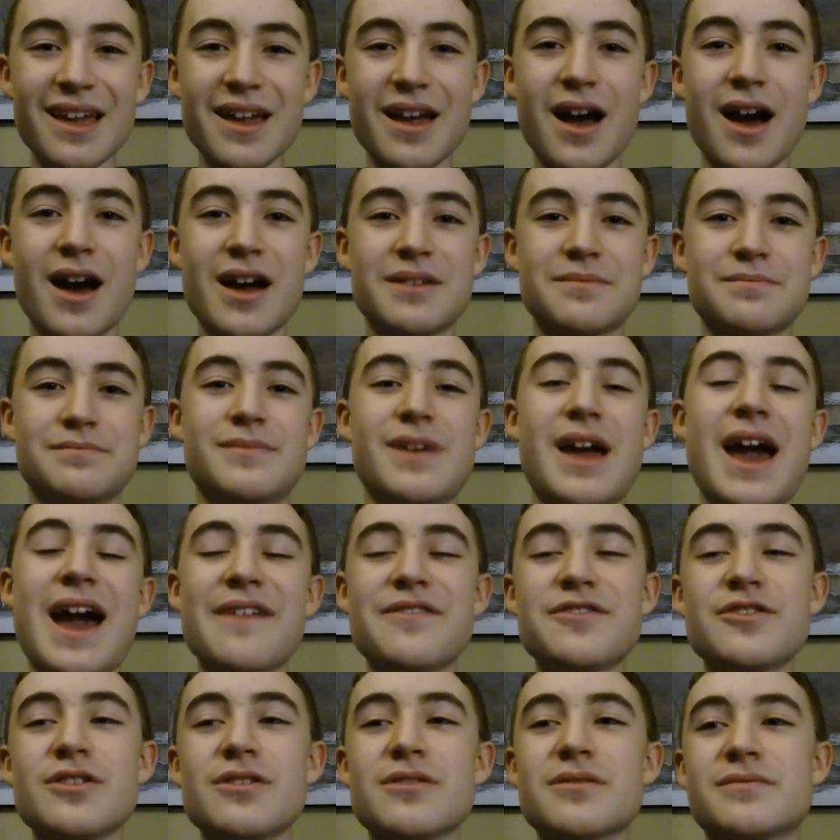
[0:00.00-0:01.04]

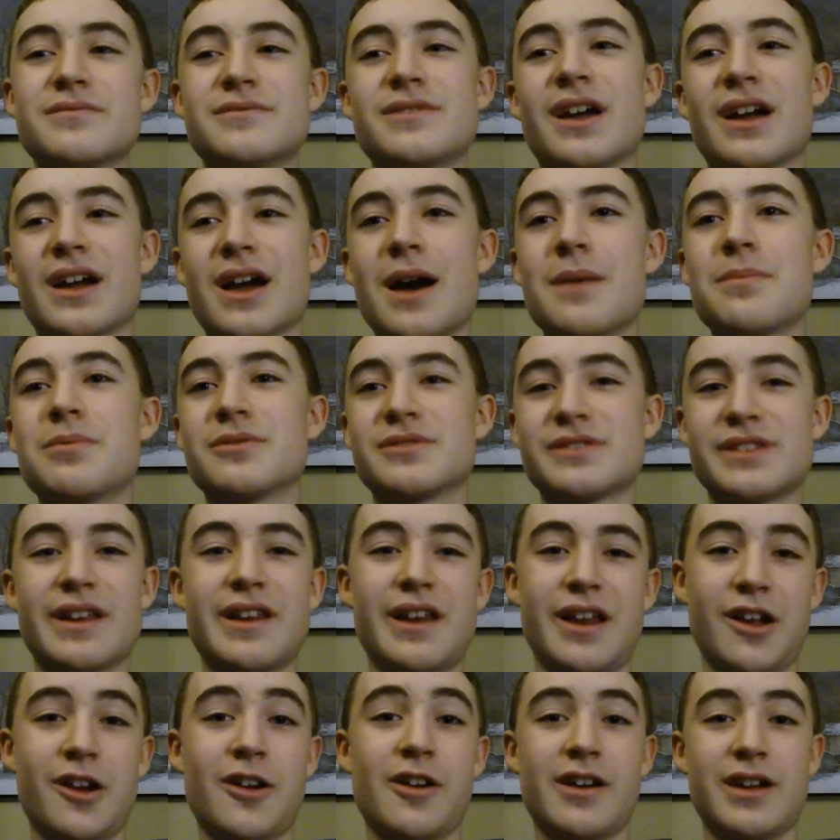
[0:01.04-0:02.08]
after a couple
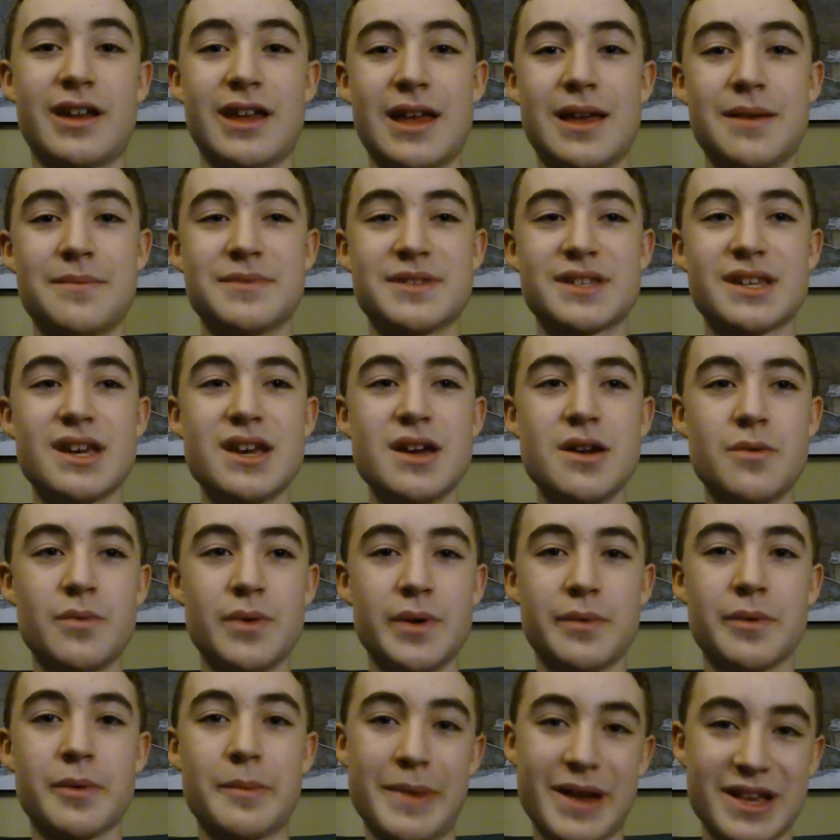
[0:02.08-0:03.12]
Sunday Night Hunger Games,
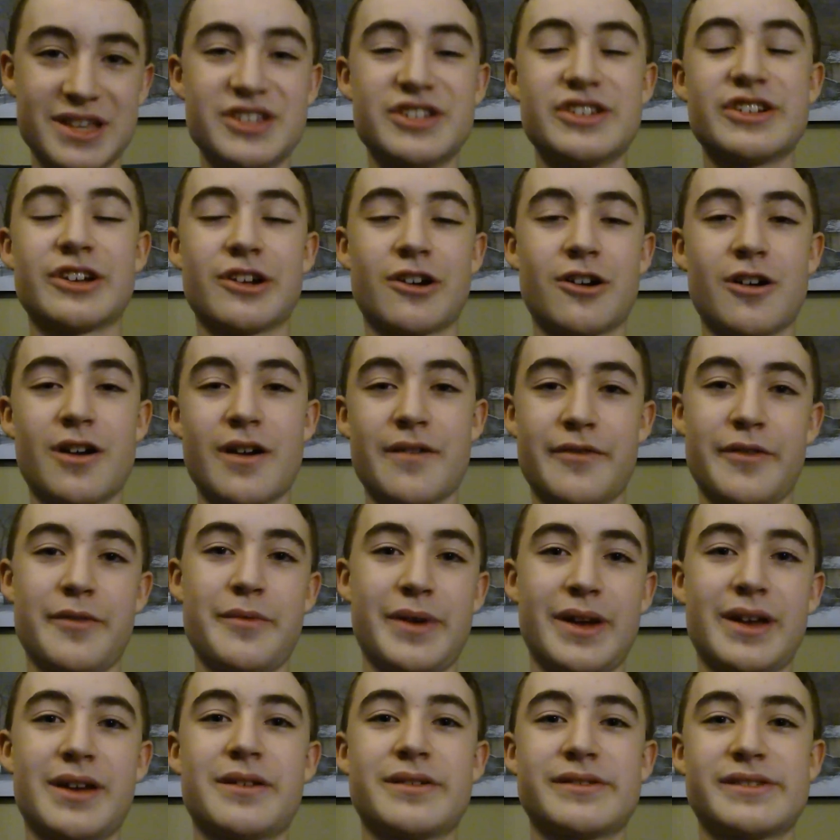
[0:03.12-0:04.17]
we were messaging her every
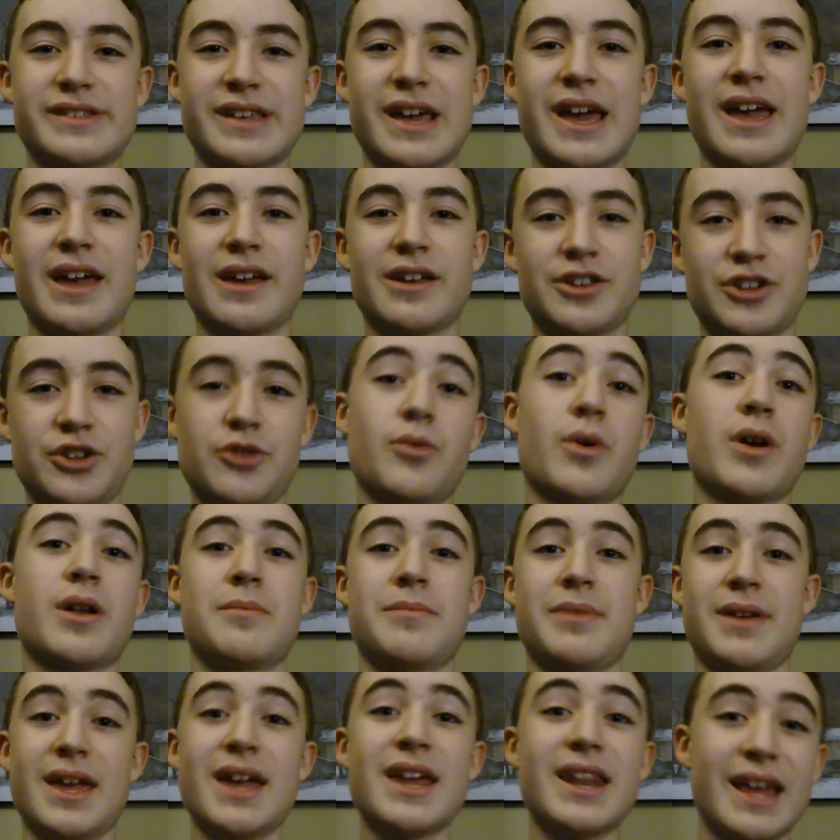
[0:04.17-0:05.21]
week saying, do you want to
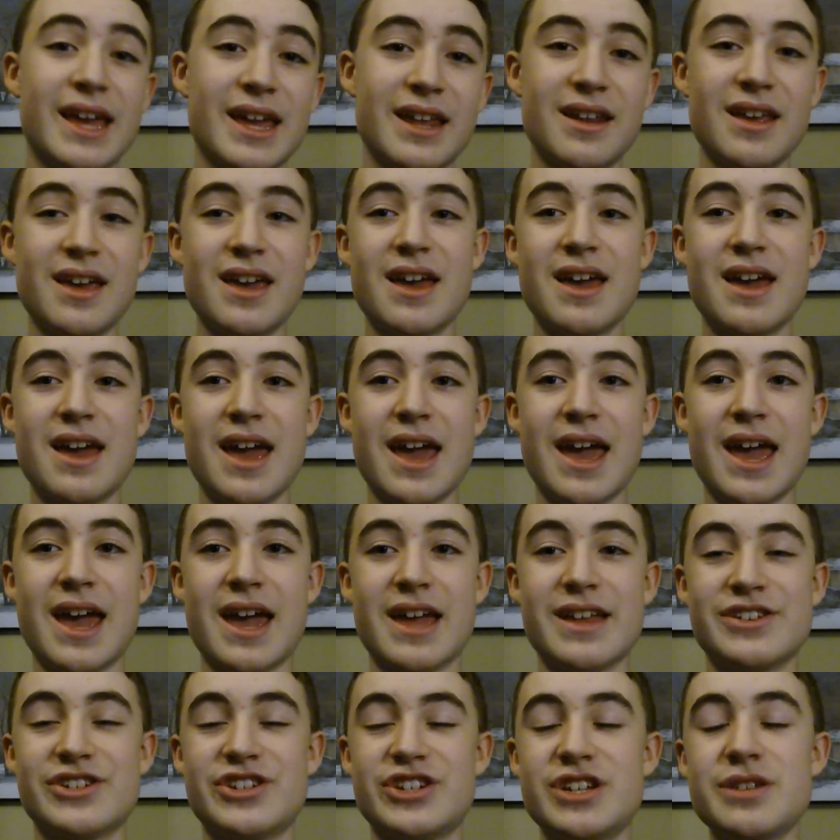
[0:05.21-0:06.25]
be in it?
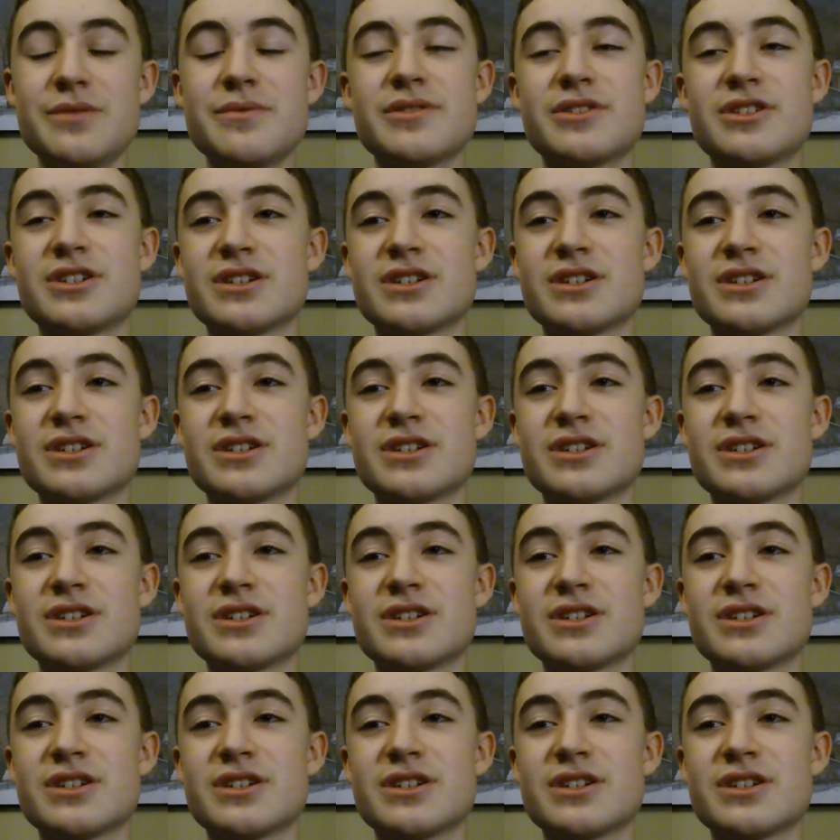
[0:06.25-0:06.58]
And she was